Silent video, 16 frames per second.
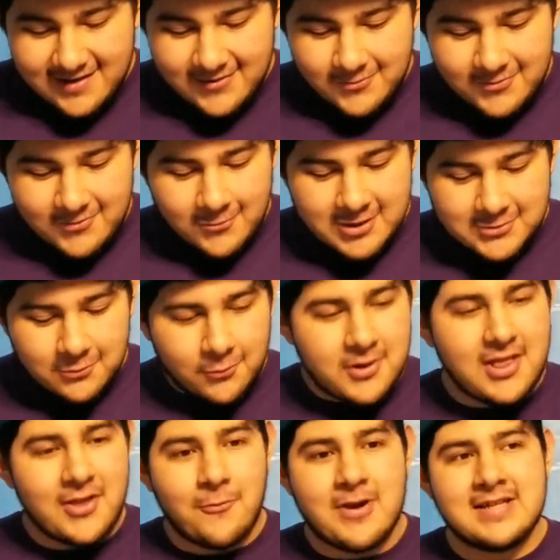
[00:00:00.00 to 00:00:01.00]
which will
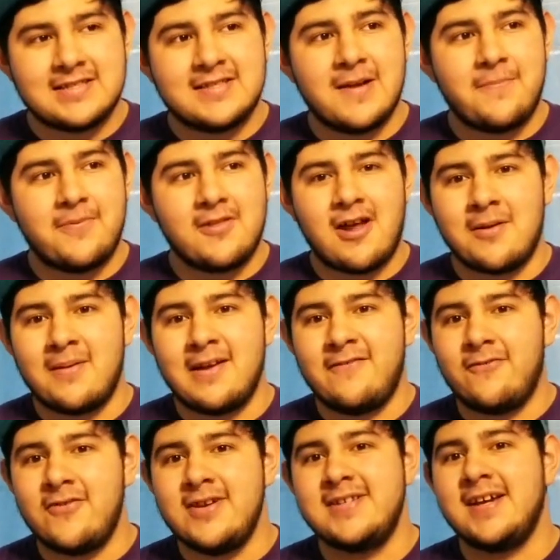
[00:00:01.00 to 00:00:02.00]
really waste up a lot of my
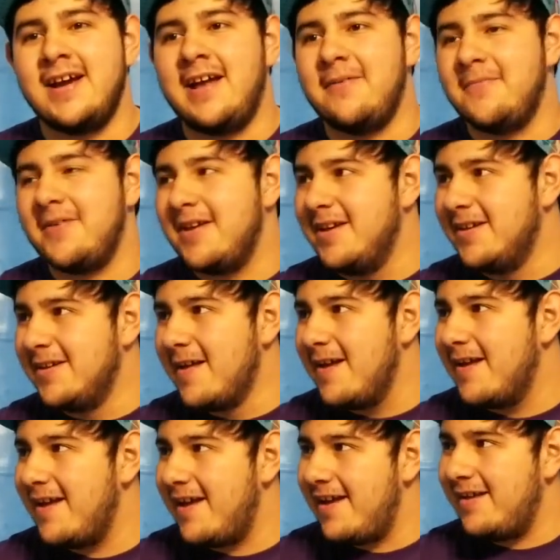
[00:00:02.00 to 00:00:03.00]
free time.
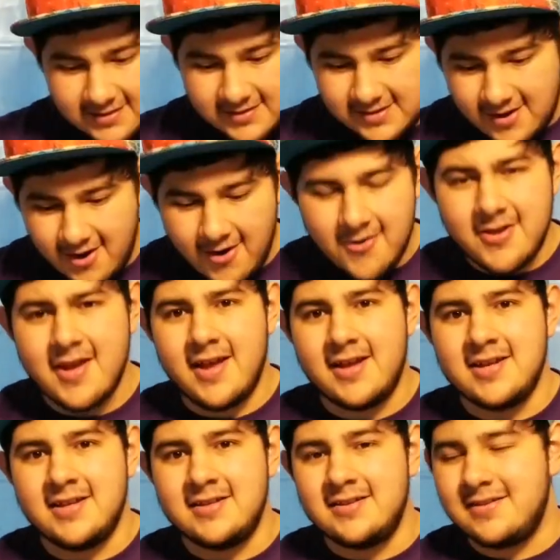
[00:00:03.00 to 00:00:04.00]
Oh yeah,
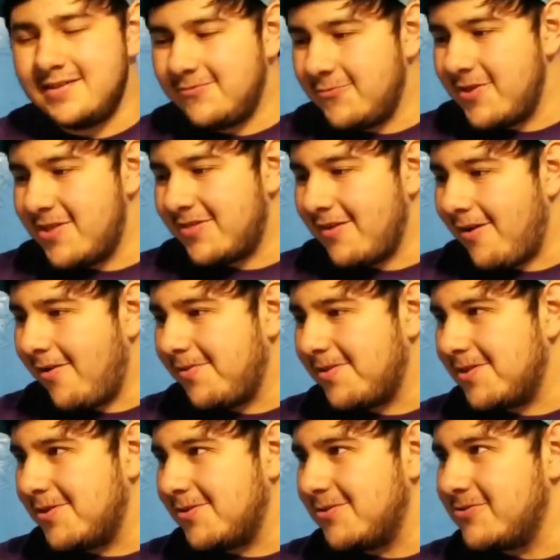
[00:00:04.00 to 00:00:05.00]
and with all
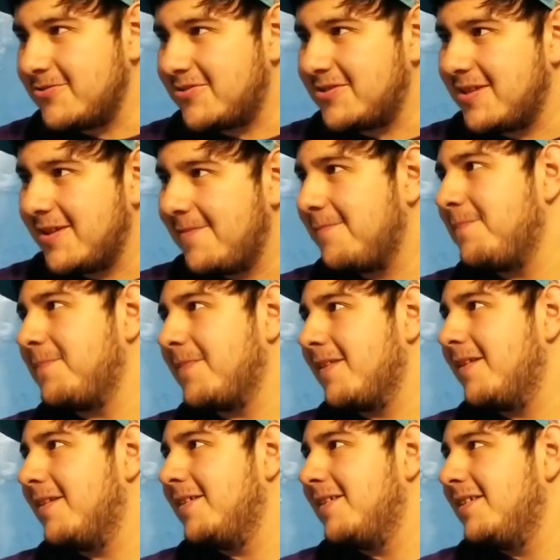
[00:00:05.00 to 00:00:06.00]
those
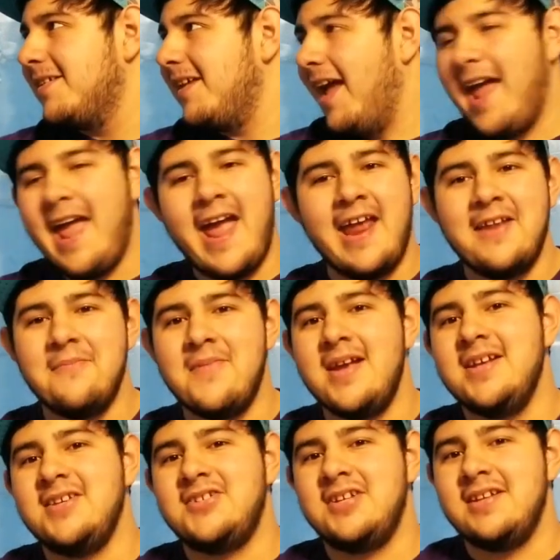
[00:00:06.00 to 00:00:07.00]

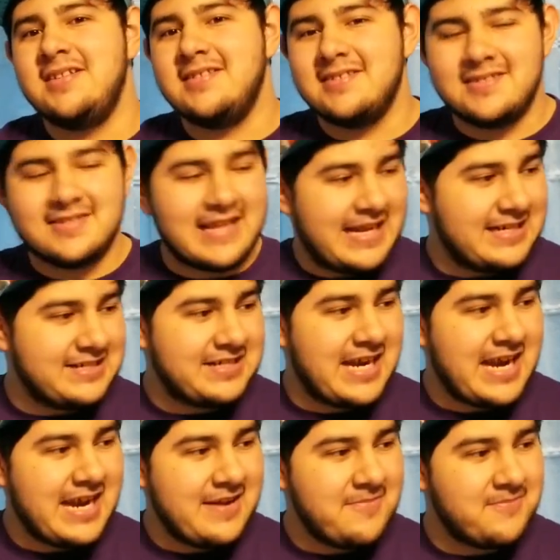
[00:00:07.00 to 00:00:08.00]
animations that
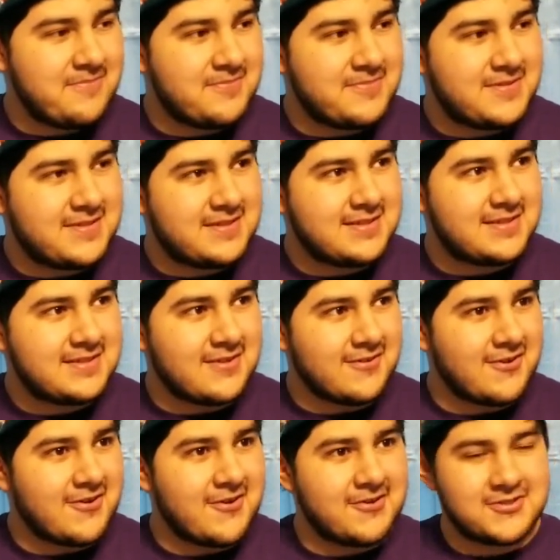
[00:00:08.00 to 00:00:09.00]
James,
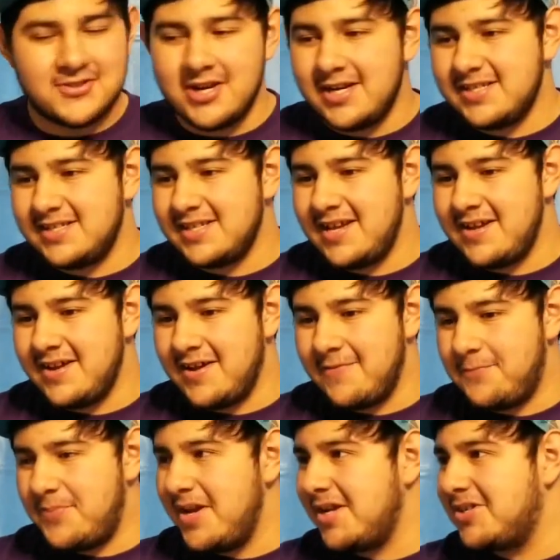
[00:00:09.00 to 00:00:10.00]
or should I say
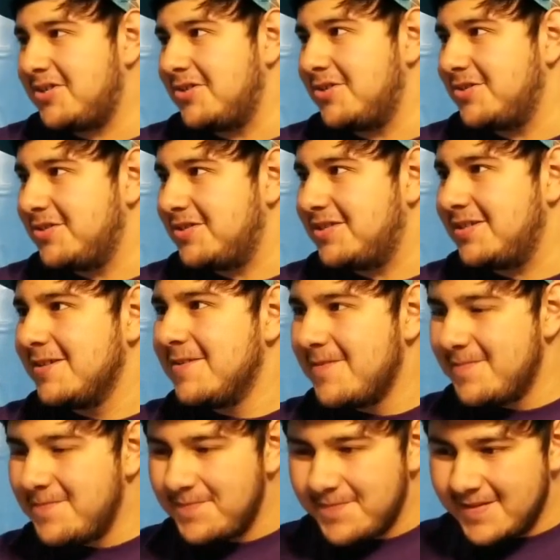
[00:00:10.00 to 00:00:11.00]
pictures,
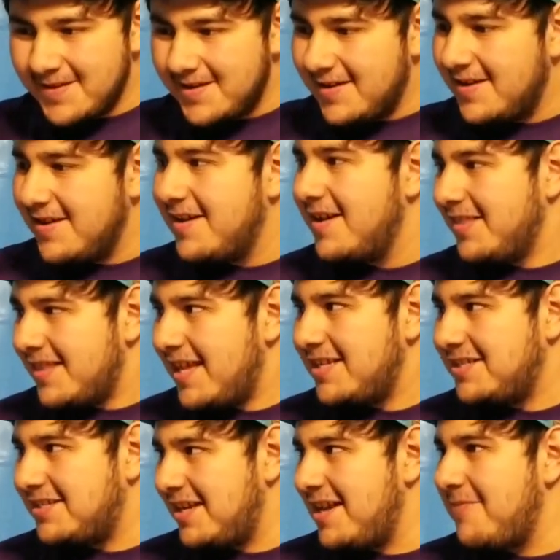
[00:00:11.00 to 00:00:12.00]

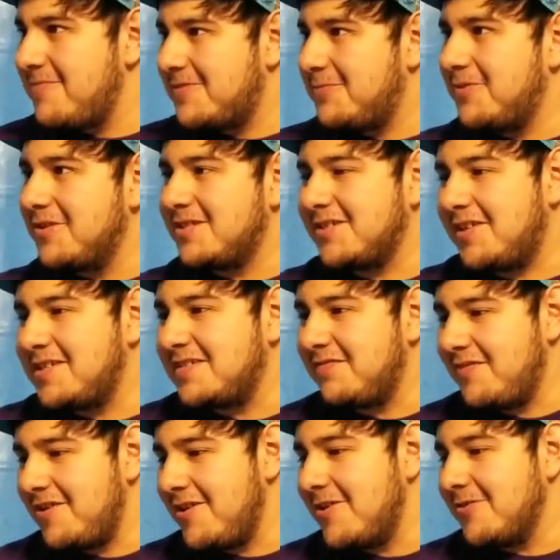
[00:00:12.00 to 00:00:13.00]
that James puts on his
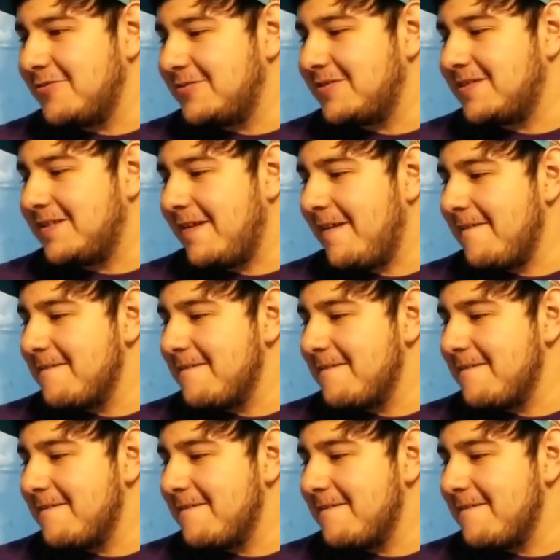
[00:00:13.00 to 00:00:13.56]
videos,